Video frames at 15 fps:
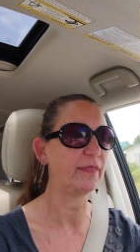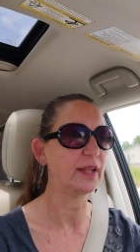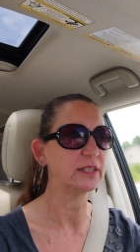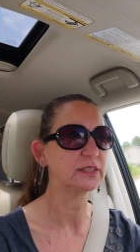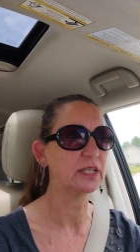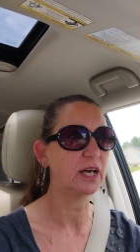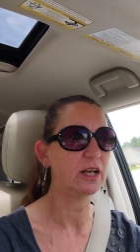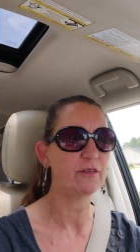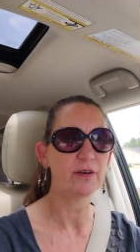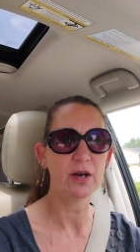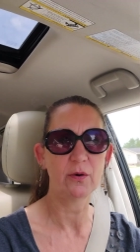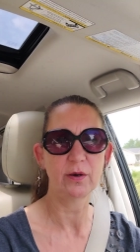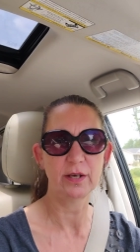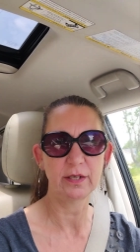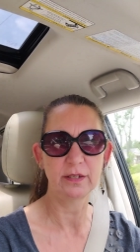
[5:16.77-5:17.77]
That's kind of
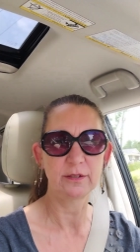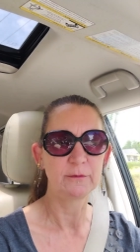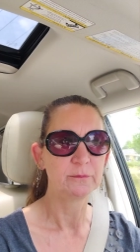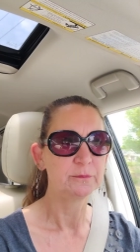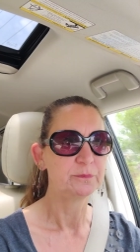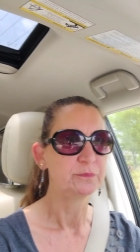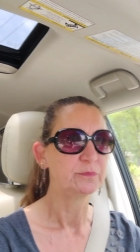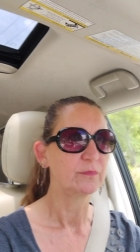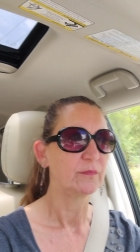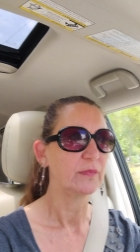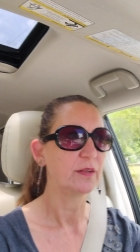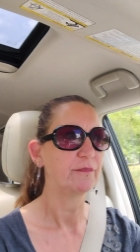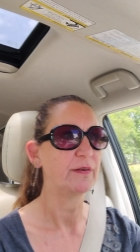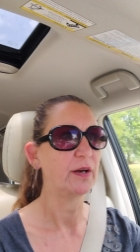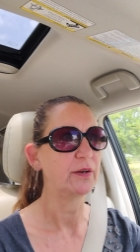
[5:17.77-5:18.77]
how I
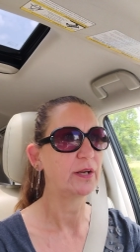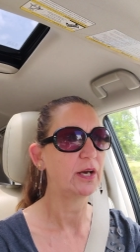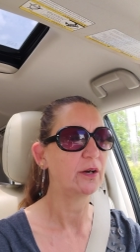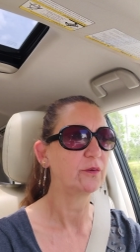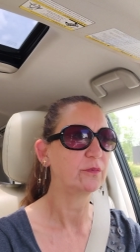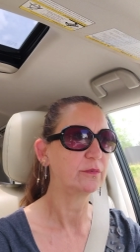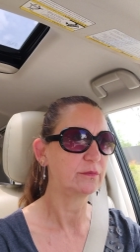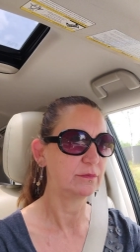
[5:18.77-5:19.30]
found out